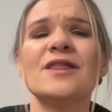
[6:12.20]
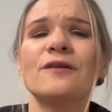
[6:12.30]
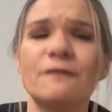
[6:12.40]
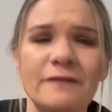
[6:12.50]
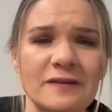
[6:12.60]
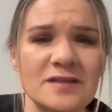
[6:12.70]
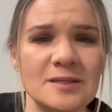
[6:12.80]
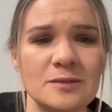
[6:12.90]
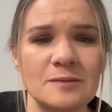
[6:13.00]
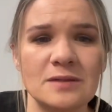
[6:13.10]
The fifth
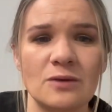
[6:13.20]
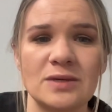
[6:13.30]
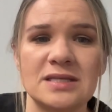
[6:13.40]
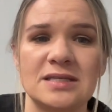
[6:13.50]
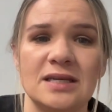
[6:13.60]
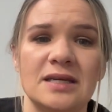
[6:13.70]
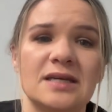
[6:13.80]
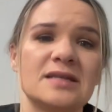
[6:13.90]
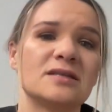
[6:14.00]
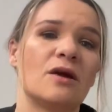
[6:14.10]
symptom that we see
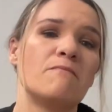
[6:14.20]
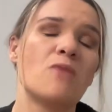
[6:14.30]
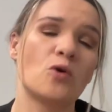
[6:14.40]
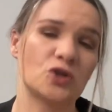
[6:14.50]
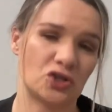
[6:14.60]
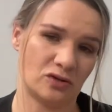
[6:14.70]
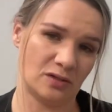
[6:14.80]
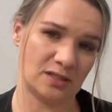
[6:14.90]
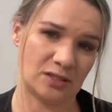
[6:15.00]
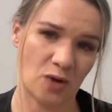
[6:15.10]
is
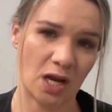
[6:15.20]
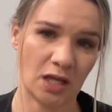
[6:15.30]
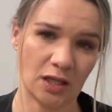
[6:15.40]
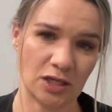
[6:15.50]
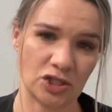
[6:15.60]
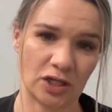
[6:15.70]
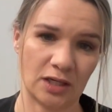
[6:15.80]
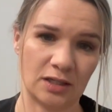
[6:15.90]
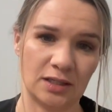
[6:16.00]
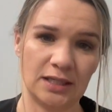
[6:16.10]
emotional
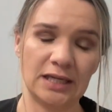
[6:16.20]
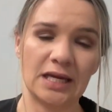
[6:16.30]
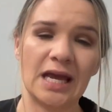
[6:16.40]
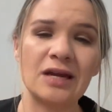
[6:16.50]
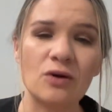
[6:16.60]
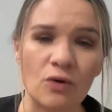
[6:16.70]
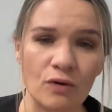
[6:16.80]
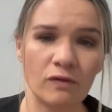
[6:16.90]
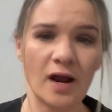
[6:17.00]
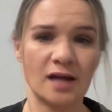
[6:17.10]
dysregulation. An
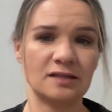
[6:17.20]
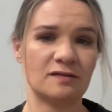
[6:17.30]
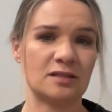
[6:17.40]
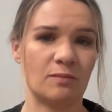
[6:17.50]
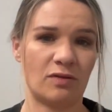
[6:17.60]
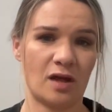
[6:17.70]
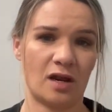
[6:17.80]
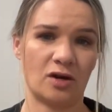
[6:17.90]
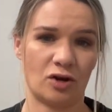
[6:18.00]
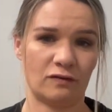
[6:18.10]
overactive
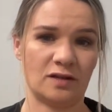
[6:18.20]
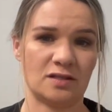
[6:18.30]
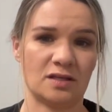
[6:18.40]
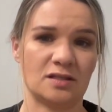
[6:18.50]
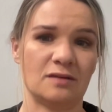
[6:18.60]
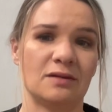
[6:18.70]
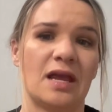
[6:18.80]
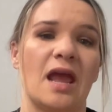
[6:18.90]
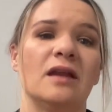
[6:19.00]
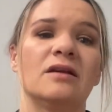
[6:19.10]
sympathetic nervous system
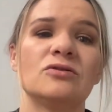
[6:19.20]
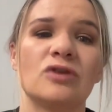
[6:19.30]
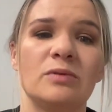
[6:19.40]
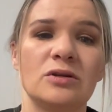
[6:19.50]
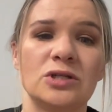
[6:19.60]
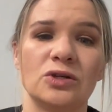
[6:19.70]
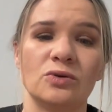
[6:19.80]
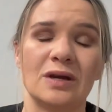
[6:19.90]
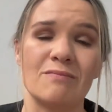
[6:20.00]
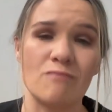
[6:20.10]
can contribute
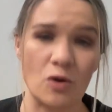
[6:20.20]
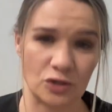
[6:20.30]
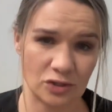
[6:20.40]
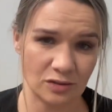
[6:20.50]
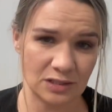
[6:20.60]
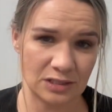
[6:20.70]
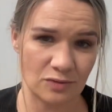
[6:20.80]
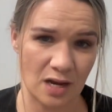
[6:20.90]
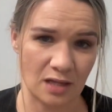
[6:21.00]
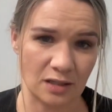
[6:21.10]
to emotional
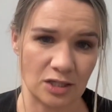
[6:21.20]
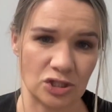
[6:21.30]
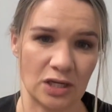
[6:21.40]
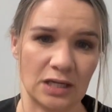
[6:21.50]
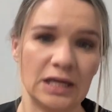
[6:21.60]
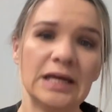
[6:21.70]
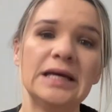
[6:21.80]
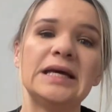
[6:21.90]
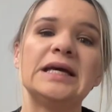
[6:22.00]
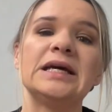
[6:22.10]
dysregulation
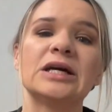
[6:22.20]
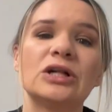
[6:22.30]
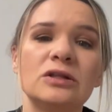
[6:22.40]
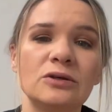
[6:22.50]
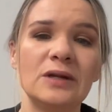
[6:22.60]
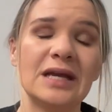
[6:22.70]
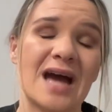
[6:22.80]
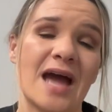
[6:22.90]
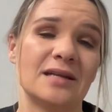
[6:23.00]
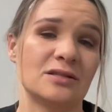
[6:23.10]
including
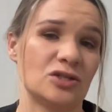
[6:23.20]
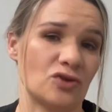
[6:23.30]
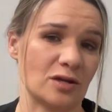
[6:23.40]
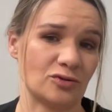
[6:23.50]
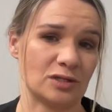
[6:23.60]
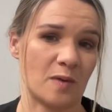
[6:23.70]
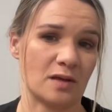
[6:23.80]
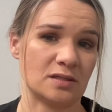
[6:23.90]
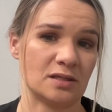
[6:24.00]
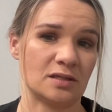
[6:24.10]
heightened stress
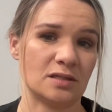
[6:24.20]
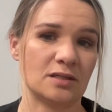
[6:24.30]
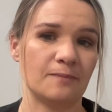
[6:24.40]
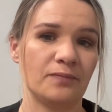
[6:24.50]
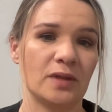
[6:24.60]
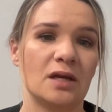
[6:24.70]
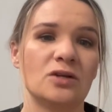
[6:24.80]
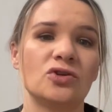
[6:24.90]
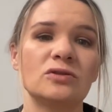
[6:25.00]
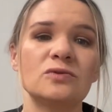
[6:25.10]
responses.
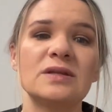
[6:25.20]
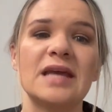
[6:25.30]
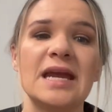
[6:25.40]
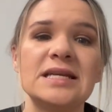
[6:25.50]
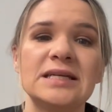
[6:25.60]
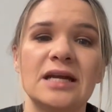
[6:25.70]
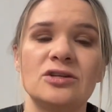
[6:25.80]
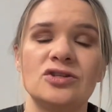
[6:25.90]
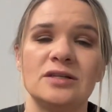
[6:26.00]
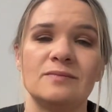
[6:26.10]
Children with
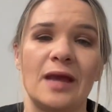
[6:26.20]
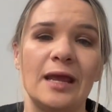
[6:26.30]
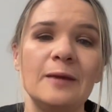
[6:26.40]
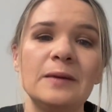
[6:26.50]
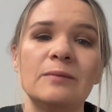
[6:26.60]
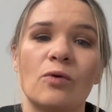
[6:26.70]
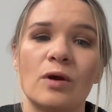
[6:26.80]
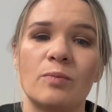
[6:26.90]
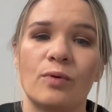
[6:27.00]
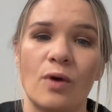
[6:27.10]
ADHD may be
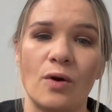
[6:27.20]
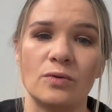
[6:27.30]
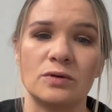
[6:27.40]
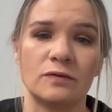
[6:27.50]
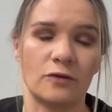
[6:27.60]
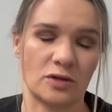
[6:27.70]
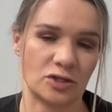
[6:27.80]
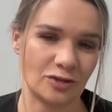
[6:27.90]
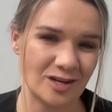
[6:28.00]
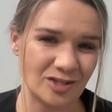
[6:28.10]
more prone to
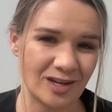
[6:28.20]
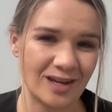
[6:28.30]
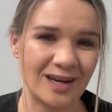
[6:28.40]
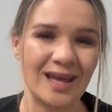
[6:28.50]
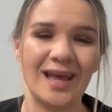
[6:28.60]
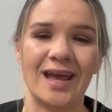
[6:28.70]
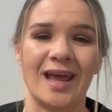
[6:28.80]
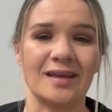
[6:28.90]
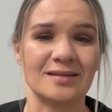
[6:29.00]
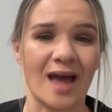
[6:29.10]
frustration,
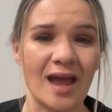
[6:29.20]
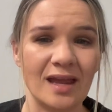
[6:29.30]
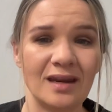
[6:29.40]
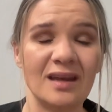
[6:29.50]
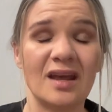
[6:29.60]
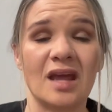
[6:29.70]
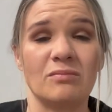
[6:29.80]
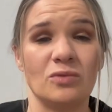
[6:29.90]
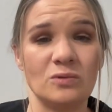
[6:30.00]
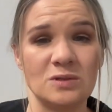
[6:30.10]
anxiety,
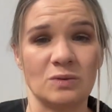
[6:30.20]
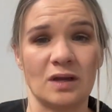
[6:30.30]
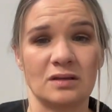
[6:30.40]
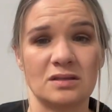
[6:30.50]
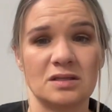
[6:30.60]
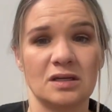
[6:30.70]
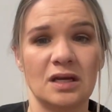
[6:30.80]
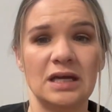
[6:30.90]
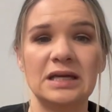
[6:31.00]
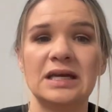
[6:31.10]
and mood swings.
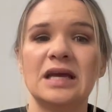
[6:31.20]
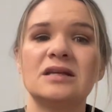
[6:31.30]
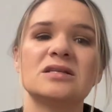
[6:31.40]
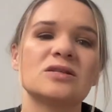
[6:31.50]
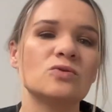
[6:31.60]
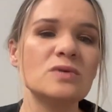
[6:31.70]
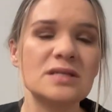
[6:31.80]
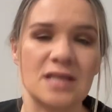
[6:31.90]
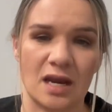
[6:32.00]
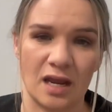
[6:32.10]
In a school
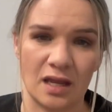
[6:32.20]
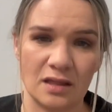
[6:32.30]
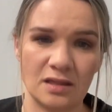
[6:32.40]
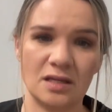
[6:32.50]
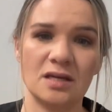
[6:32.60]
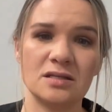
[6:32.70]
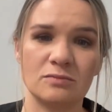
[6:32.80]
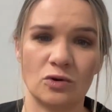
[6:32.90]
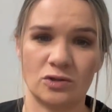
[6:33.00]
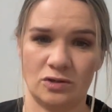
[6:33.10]
setting, these
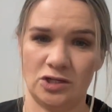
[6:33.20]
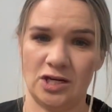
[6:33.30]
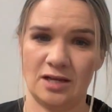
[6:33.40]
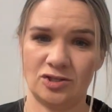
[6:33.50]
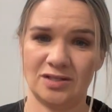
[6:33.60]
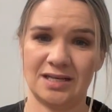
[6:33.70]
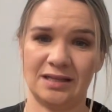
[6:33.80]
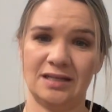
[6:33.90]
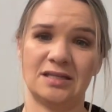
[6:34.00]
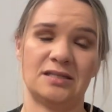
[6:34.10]
emotional challenges
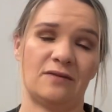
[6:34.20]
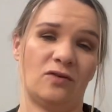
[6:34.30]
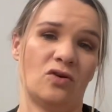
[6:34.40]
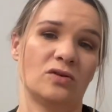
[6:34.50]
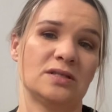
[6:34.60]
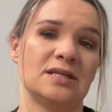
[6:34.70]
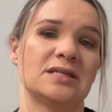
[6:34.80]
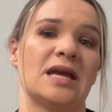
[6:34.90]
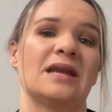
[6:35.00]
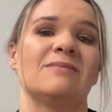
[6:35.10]
can lead to
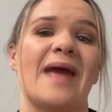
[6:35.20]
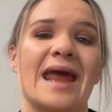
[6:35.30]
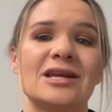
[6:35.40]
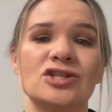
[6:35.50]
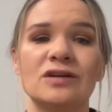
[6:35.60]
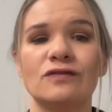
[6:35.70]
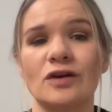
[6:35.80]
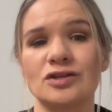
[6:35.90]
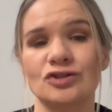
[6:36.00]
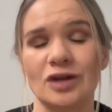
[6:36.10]
difficulties in managing
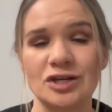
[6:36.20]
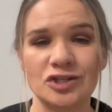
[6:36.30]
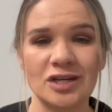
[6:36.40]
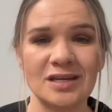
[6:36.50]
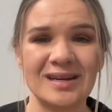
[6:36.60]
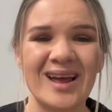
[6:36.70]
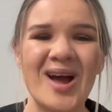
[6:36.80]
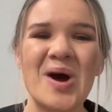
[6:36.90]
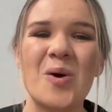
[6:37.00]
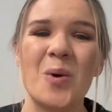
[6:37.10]
frustration
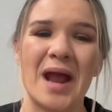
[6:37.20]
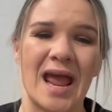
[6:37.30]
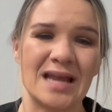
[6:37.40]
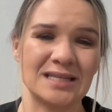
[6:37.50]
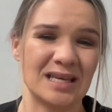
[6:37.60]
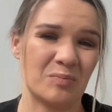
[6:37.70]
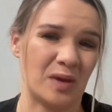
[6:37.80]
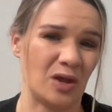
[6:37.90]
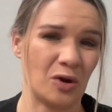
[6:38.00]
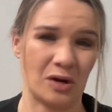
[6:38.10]
or handling
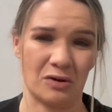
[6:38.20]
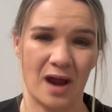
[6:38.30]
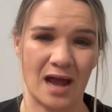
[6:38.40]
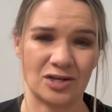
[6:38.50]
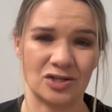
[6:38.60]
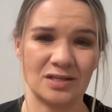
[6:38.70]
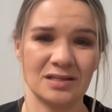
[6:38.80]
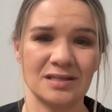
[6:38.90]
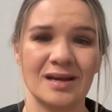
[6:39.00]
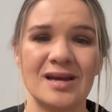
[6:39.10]
peer interactions,